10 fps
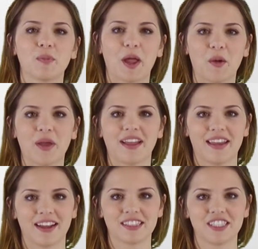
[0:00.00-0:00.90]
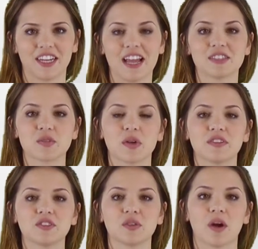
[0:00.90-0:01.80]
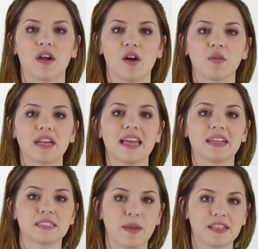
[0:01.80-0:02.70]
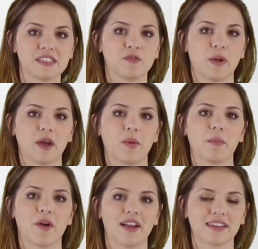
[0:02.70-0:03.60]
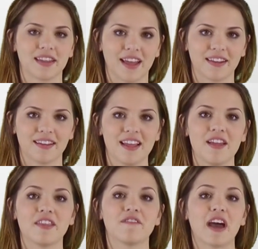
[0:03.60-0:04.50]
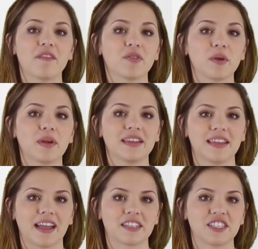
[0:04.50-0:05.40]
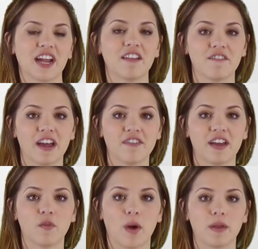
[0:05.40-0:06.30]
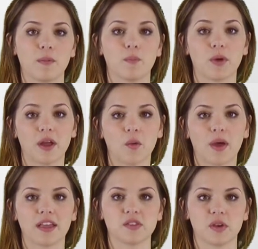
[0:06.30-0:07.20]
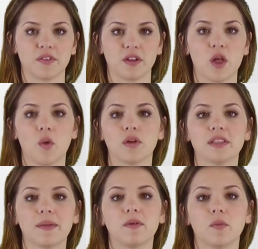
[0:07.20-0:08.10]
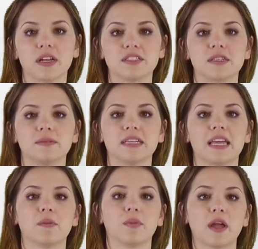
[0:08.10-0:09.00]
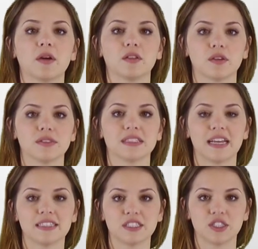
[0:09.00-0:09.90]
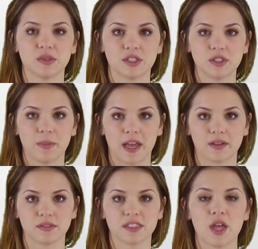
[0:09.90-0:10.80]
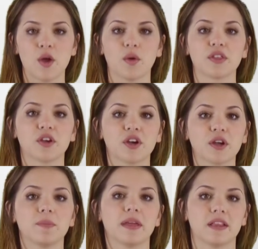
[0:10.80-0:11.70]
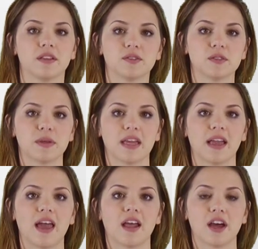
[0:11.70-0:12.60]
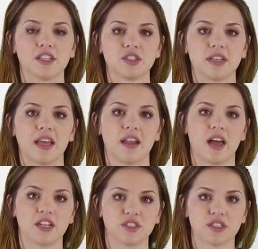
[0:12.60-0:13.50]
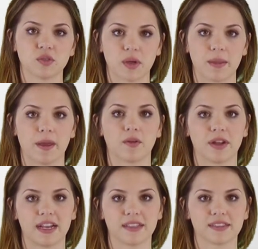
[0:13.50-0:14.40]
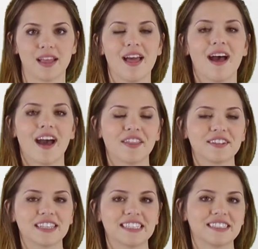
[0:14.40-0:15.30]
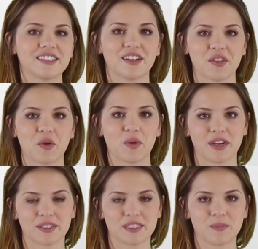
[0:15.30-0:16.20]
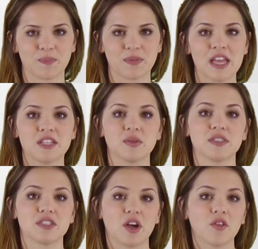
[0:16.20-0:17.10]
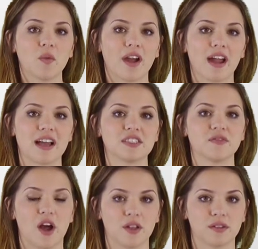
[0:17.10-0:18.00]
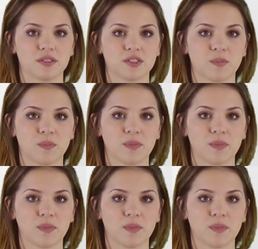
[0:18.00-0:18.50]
breakaway connector and swivel to our already expansive breakaway product line. The 531 connector and 551 breakaway swivel will enable one to obtain a break loads less than 200 pounds, with current pin loads being at 100 and 120 pound ratings. Other sizes are in the works. To install the wire as follows.